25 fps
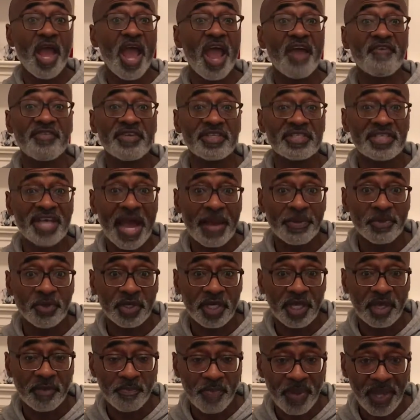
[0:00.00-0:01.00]
every time
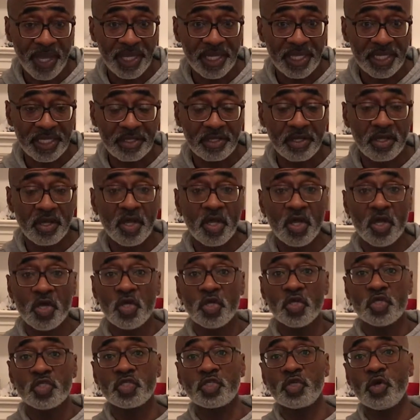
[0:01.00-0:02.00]
you get paid.
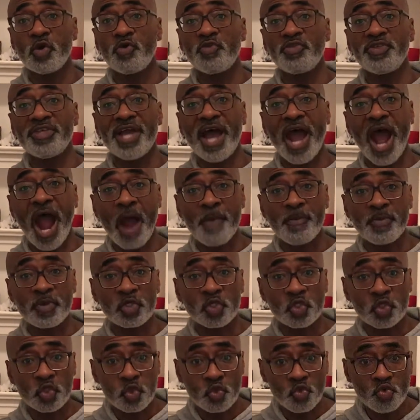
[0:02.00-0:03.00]
So the
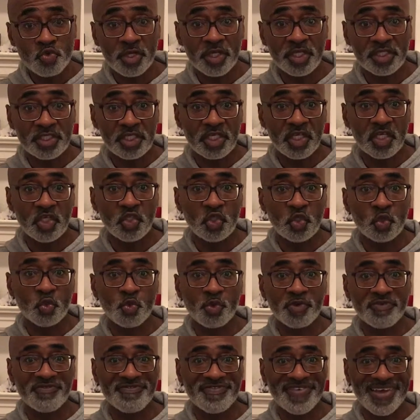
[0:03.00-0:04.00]
opportunity to
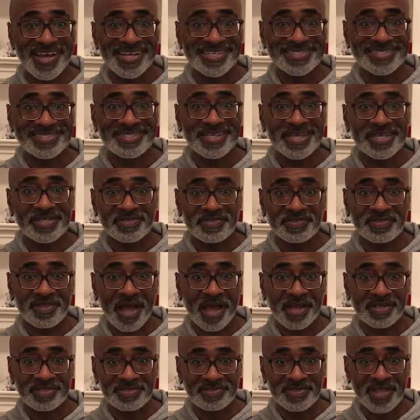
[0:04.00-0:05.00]
invest in
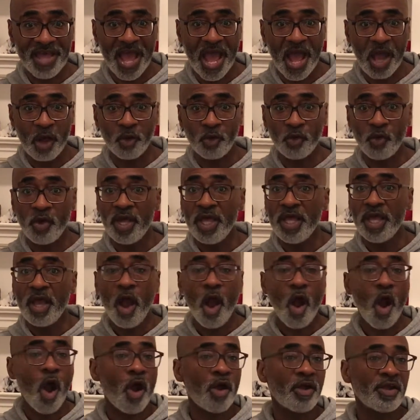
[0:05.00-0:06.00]
stocks now
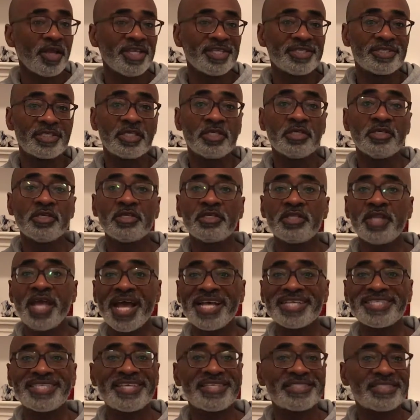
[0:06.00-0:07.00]
are as good
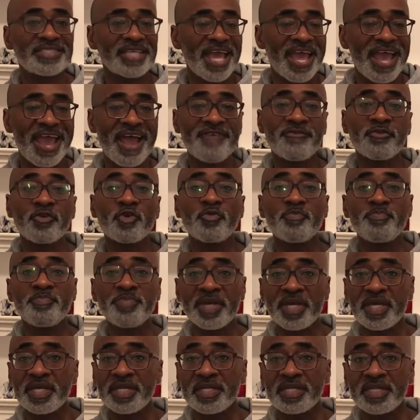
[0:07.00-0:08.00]
as it's ever
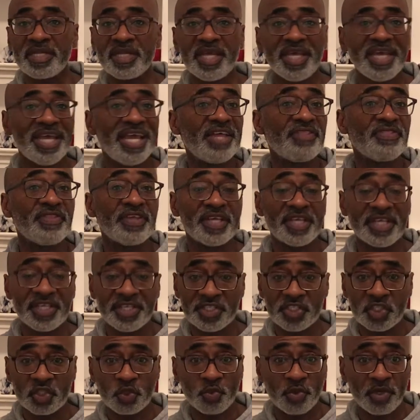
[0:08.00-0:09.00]
been in the
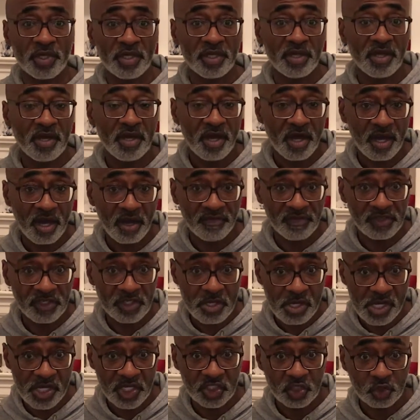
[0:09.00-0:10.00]
history of
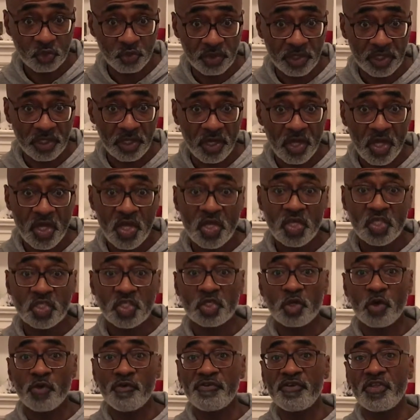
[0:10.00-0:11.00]
this country.
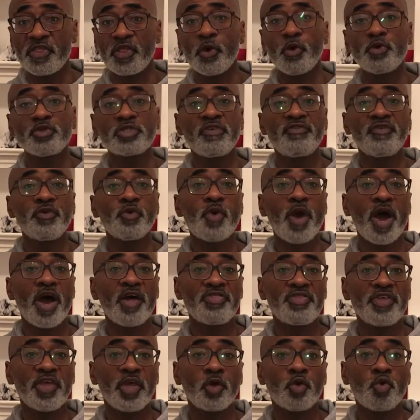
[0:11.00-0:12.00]
So for those of you
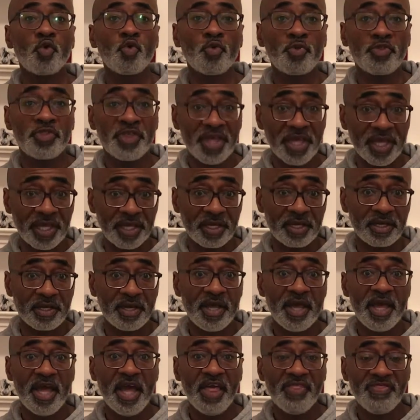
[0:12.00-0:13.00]
out there who think
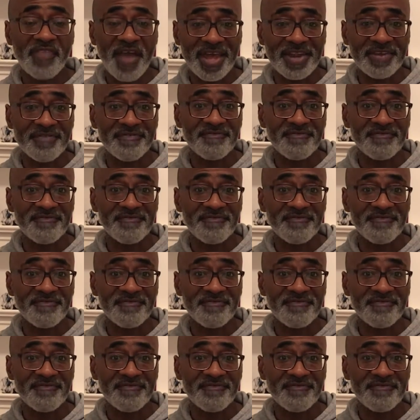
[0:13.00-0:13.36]
that